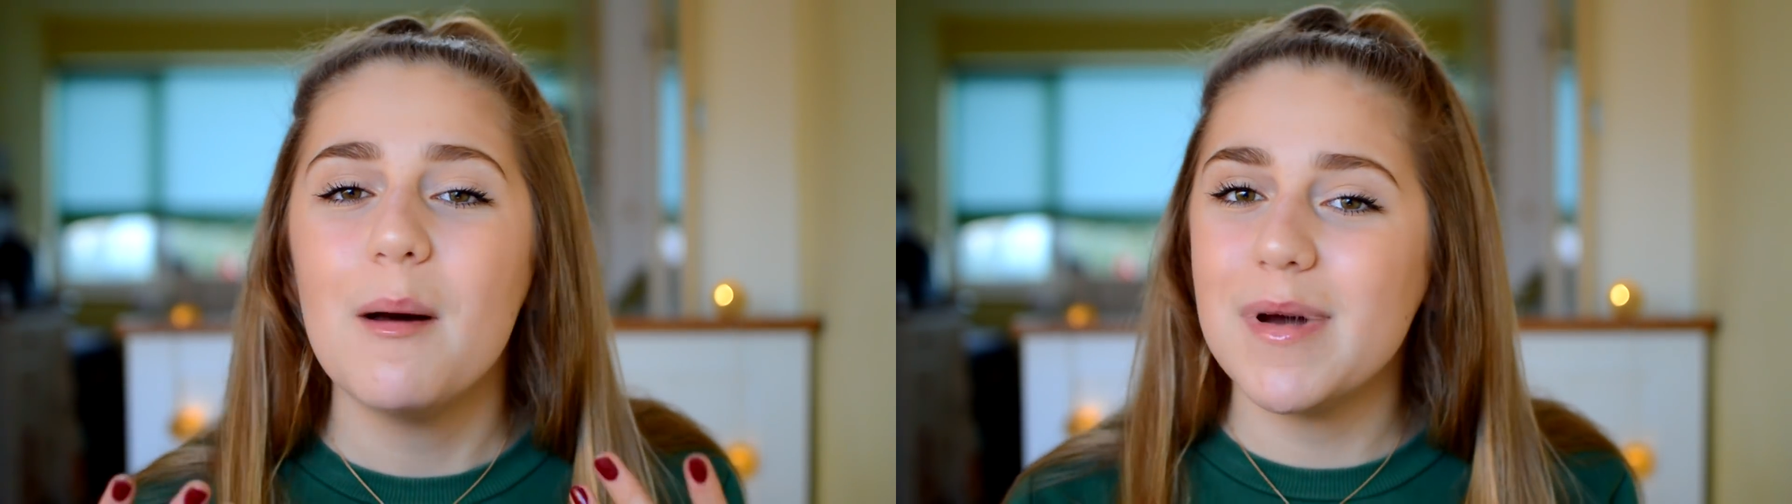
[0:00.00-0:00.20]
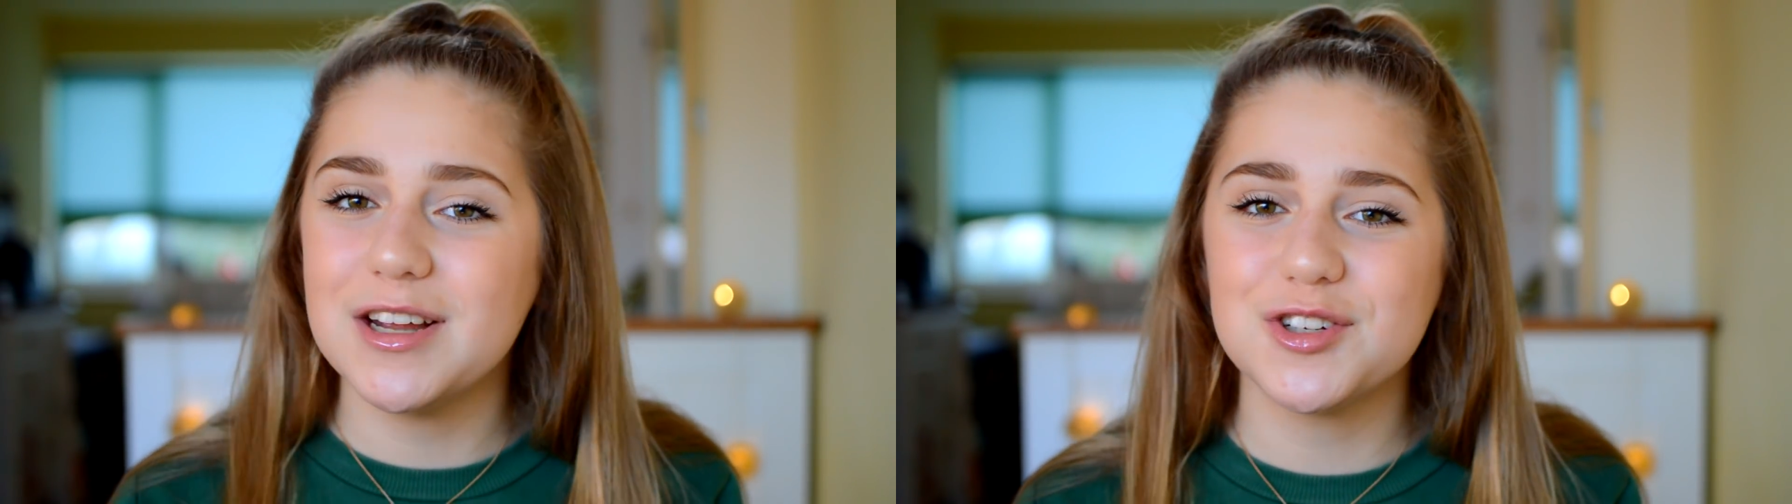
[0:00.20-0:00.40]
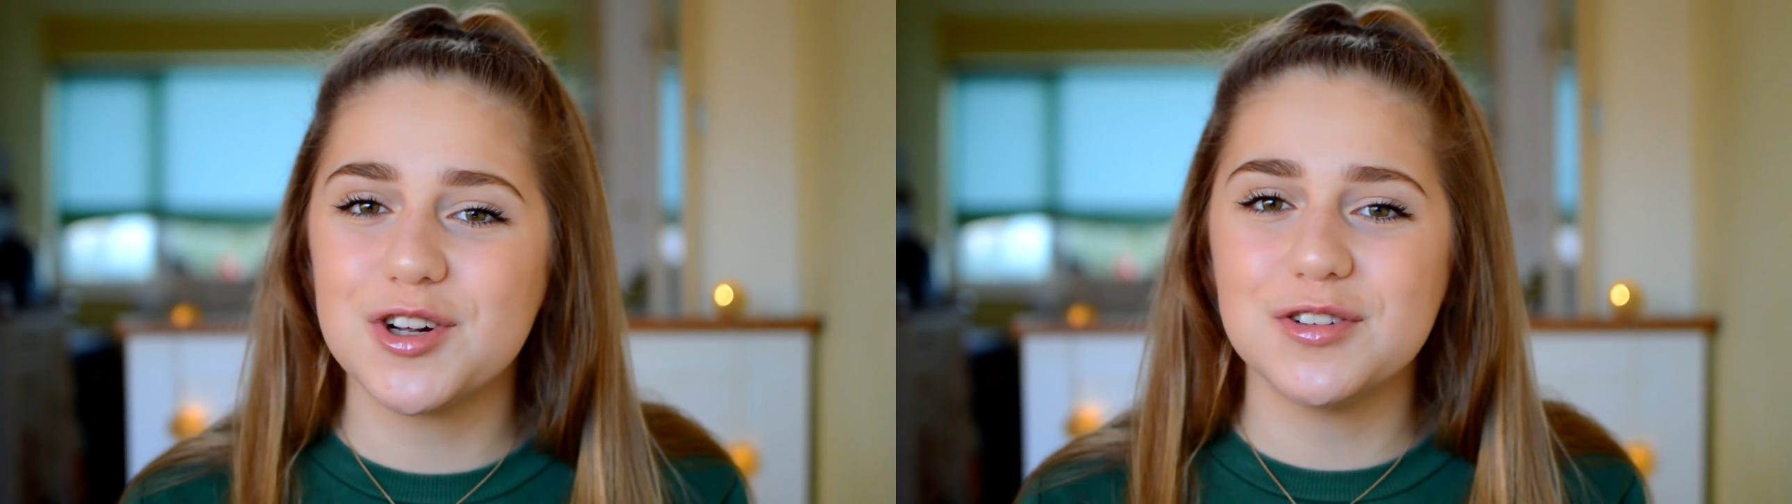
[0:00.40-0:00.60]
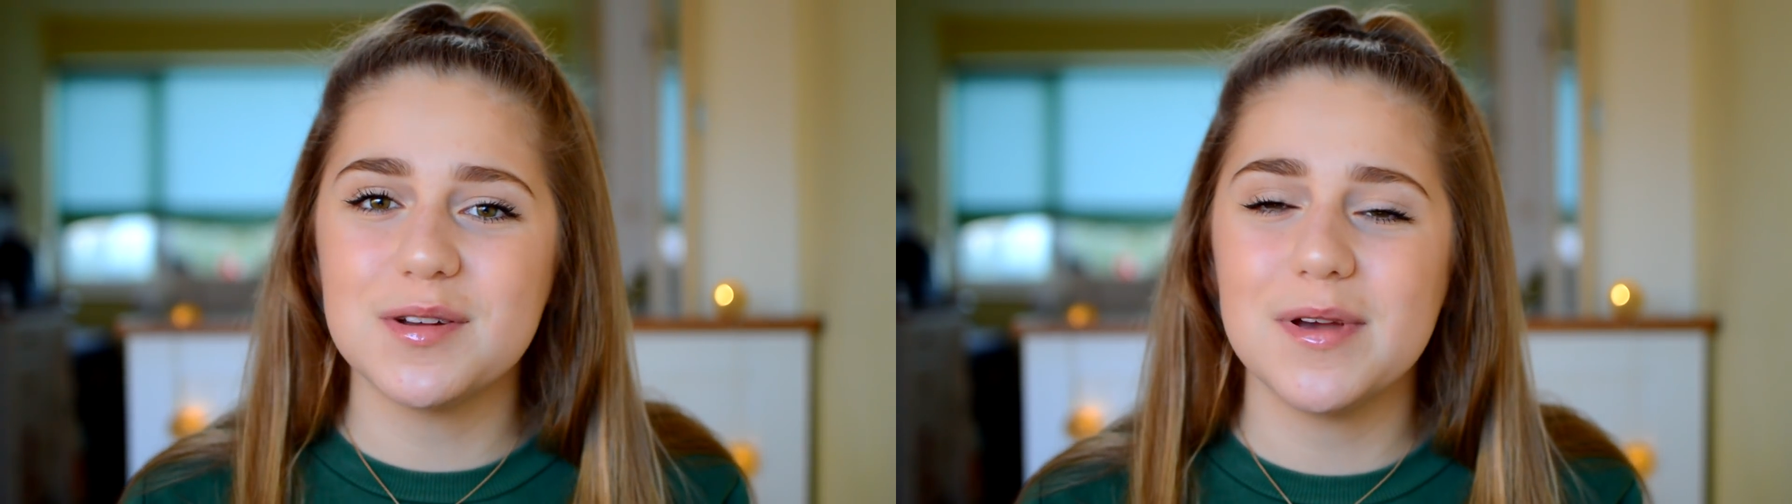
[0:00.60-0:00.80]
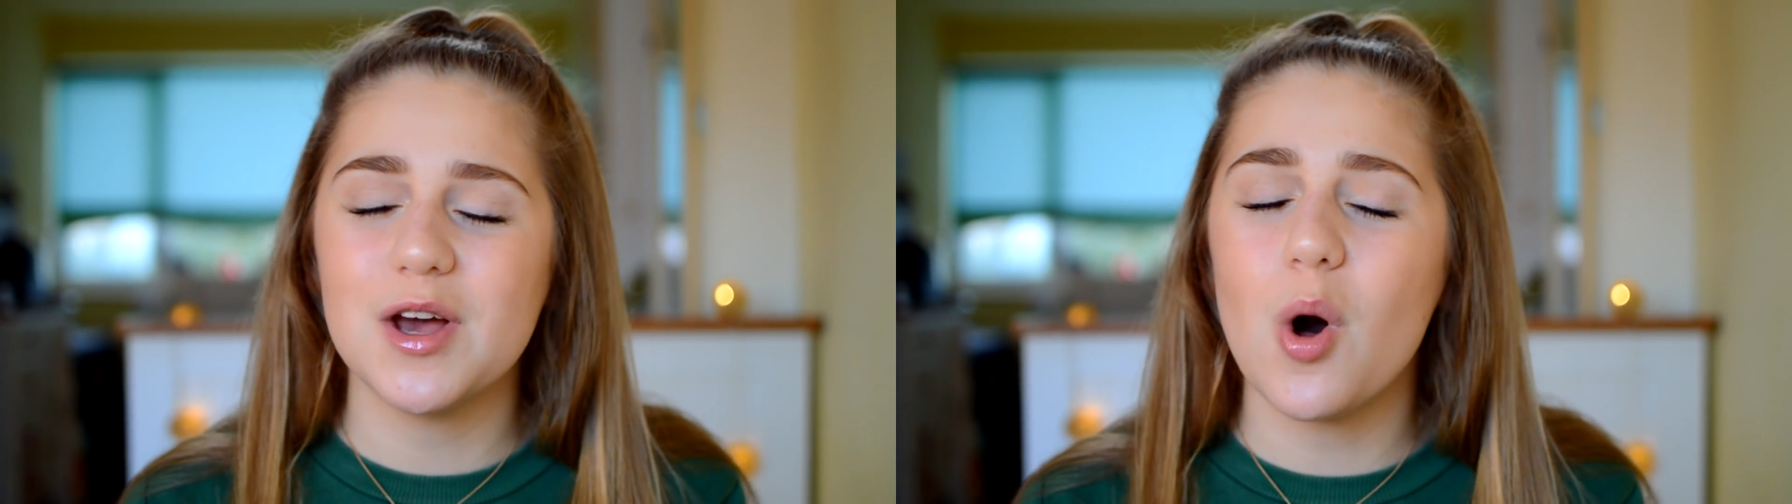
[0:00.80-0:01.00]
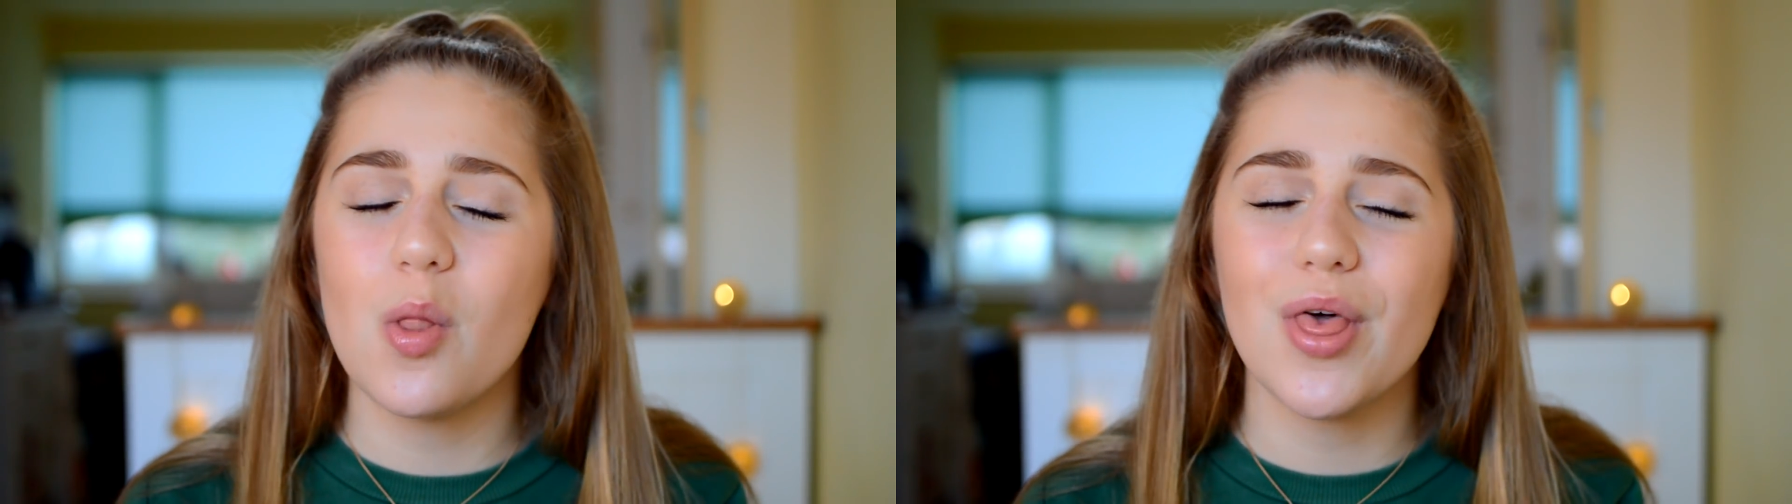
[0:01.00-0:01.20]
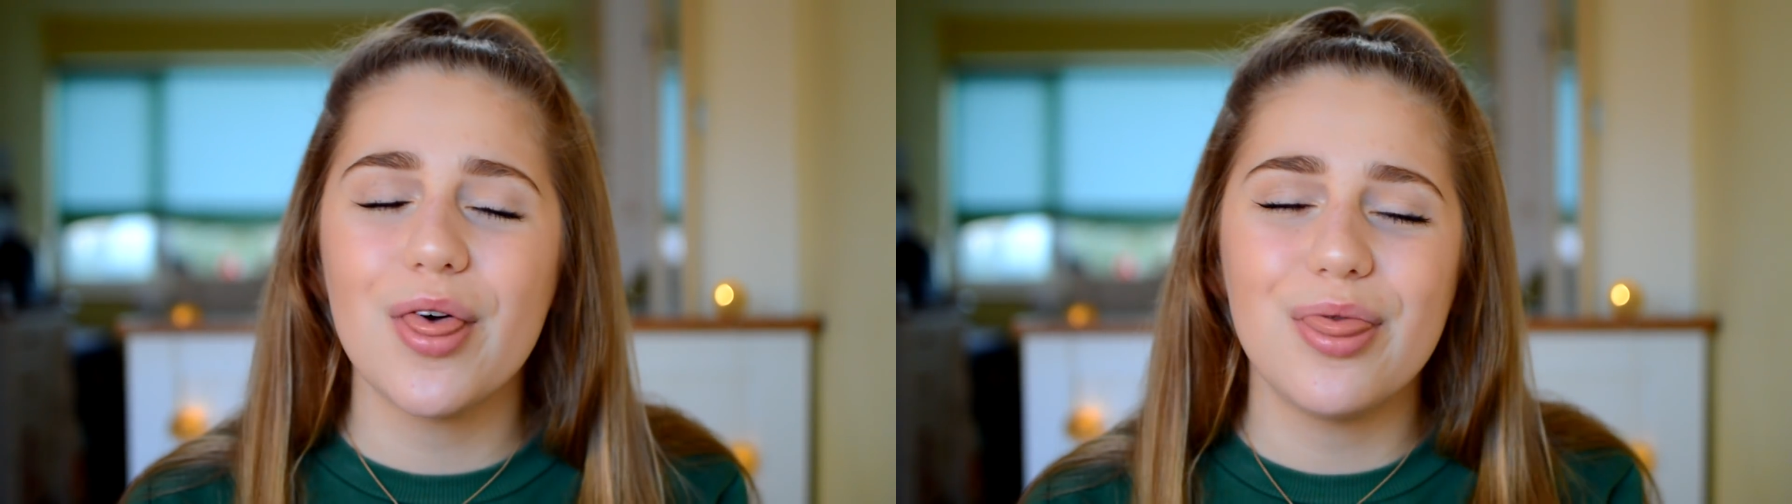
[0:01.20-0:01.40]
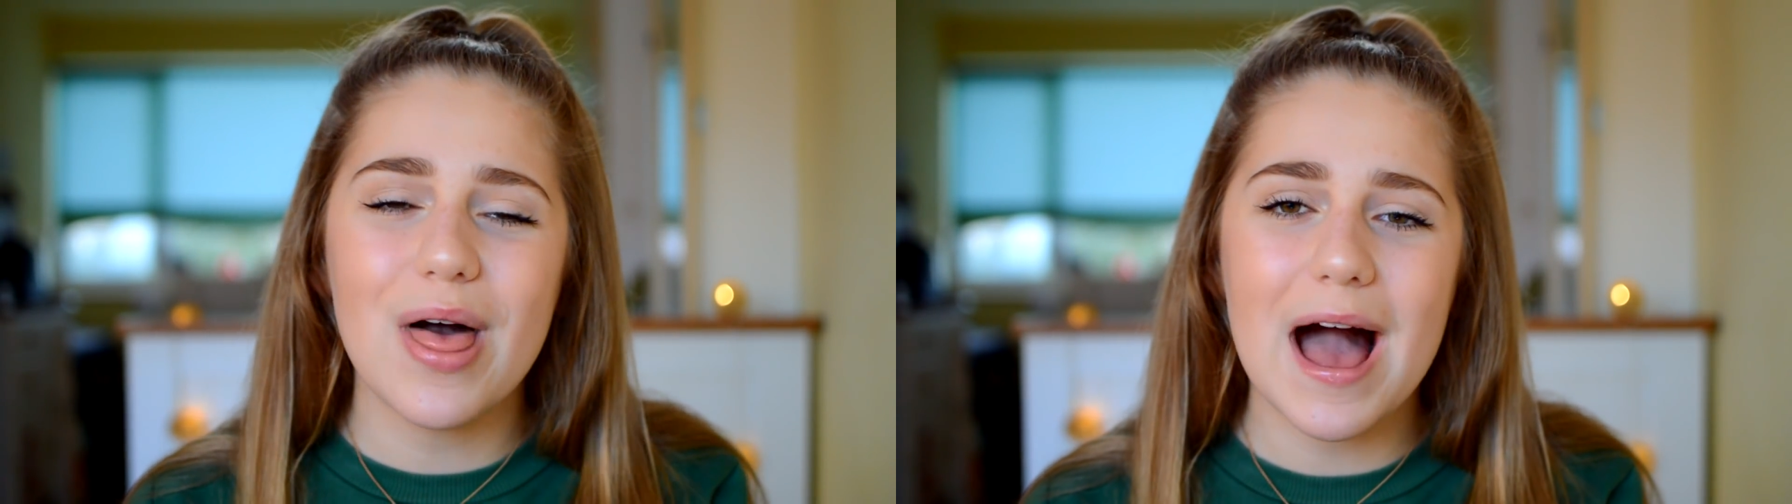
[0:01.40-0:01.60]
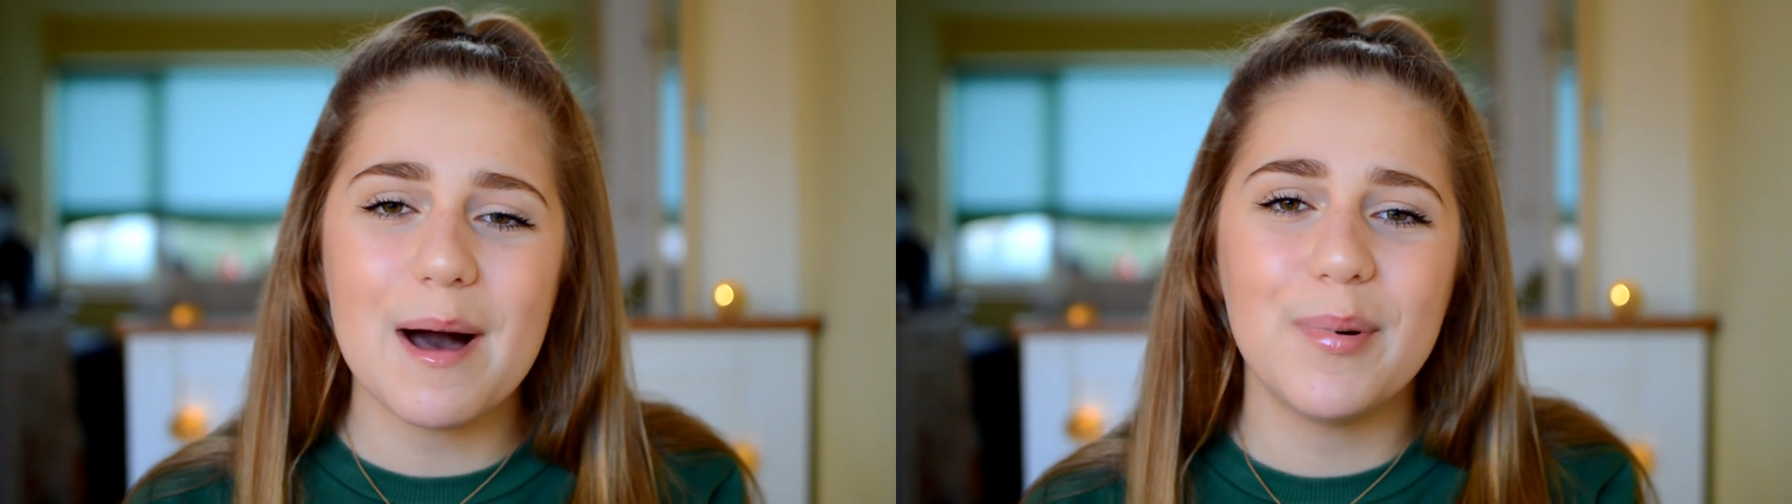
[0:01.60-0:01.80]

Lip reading: make sure to contact me on there.